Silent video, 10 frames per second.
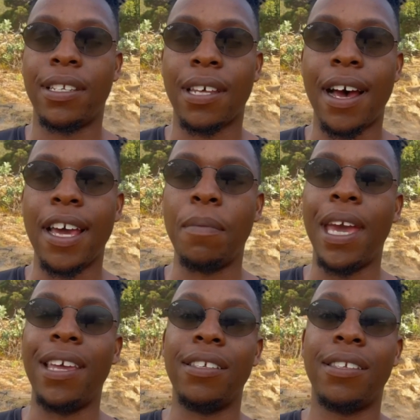time,
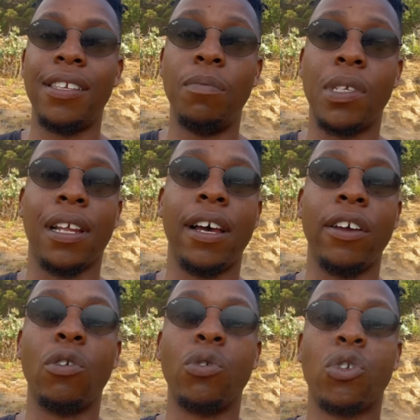and it seems
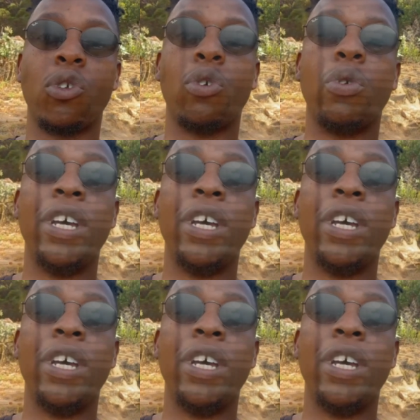like also